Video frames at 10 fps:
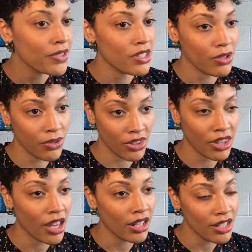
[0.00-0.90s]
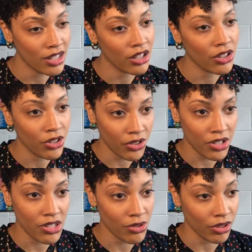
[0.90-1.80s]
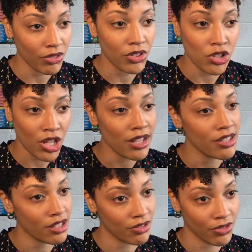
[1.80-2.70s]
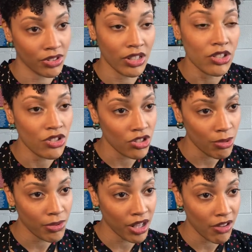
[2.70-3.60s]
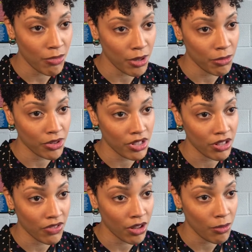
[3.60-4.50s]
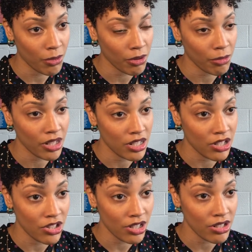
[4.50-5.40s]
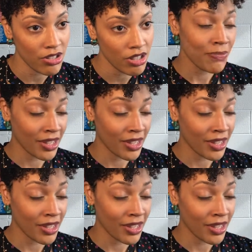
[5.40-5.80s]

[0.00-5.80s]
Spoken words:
So that has increased sort of the trust and relationship that I've been able to develop with my teachers.